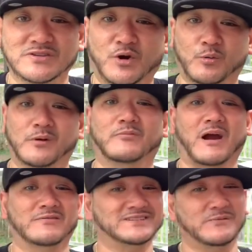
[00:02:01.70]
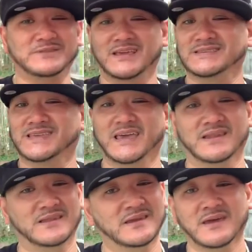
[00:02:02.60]
coronavirus, everything is
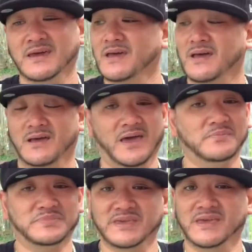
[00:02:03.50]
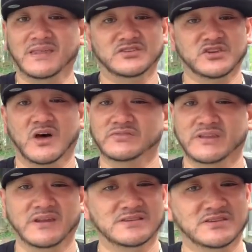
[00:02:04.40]
getting empty in the shelves,
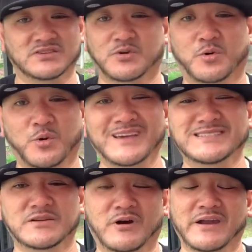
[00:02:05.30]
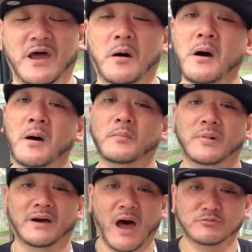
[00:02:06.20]
and it's just crazy right now.
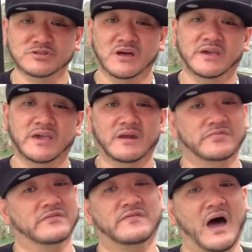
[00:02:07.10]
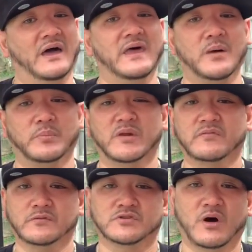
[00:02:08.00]
But I was lucky enough to find that
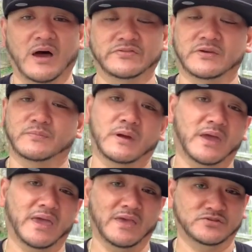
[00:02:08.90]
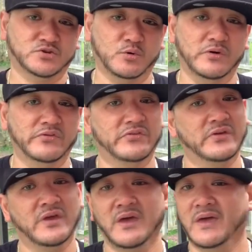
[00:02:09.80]
beautiful tri-tip. It's choice.
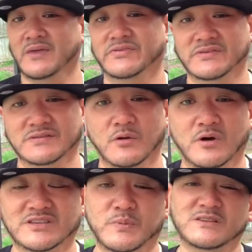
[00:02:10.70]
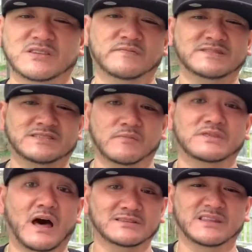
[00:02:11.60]
It's a little expensive. It's
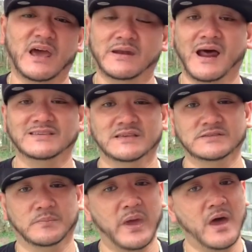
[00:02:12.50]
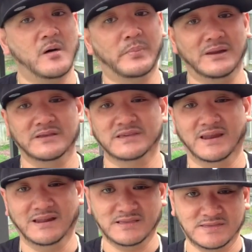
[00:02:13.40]
$7.99 a pound. But listen,
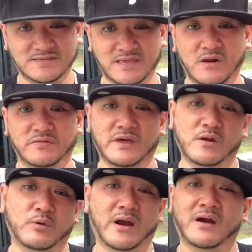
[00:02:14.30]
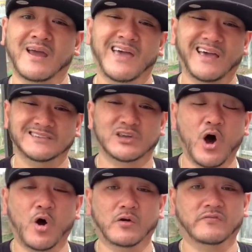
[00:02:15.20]
in the state of Delaware, it's
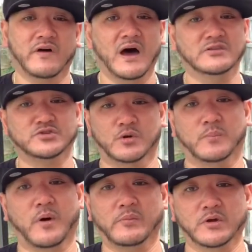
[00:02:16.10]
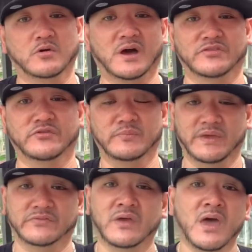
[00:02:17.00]
hard to find certain barbecue cuts of
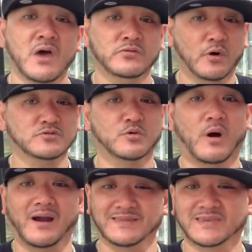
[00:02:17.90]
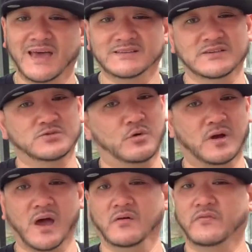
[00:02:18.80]
meats. Those who are in Texas or
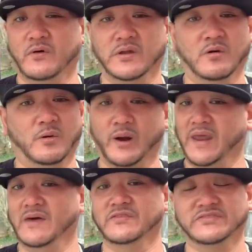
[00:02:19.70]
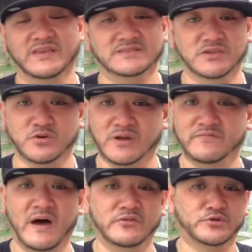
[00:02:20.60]
California or the other states that you can
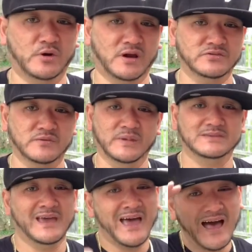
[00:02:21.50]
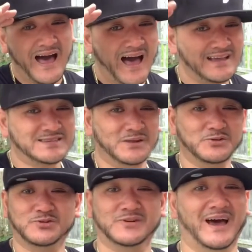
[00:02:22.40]
find certain cuts of meats, I
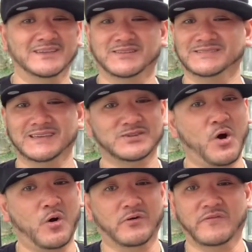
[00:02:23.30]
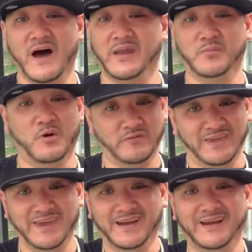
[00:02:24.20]
salute you guys, because it's hard to find them over
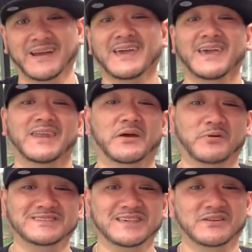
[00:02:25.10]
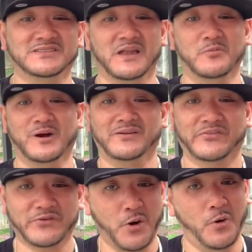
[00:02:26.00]
here in the great state of Delaware.
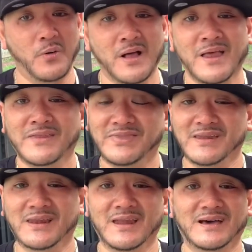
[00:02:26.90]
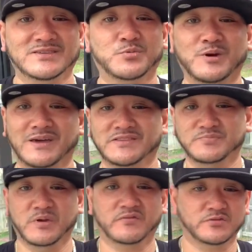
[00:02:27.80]
So nonetheless, we got this
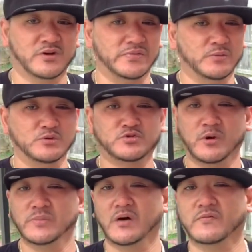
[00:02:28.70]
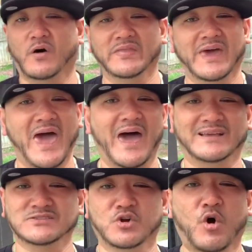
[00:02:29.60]
beautiful tri-tip. We trimmed off all the
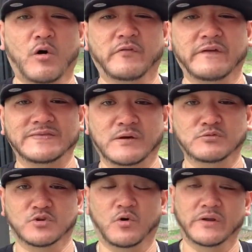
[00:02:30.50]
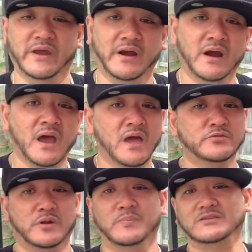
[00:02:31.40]
excess hard fat that was on there
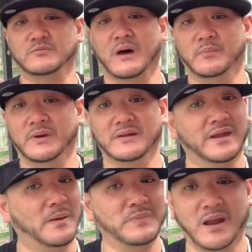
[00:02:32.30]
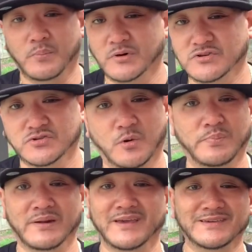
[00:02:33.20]
to the best of my ability. I'm not a butcher, so
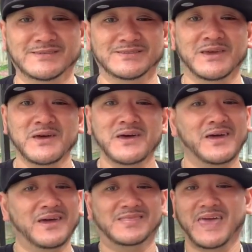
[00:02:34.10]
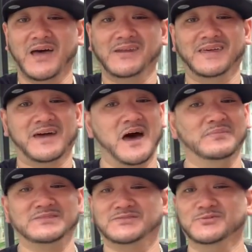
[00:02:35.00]
please, down in the
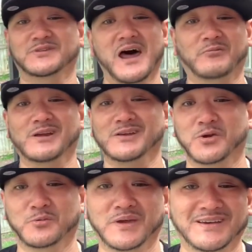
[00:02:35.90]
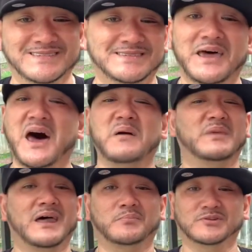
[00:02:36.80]
comments, do not ridicule me, because I'm
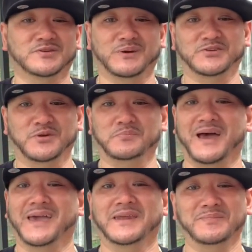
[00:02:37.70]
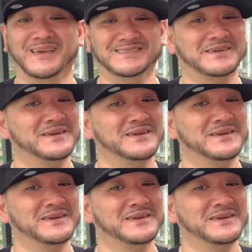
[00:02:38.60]
not a butcher by trade by any means.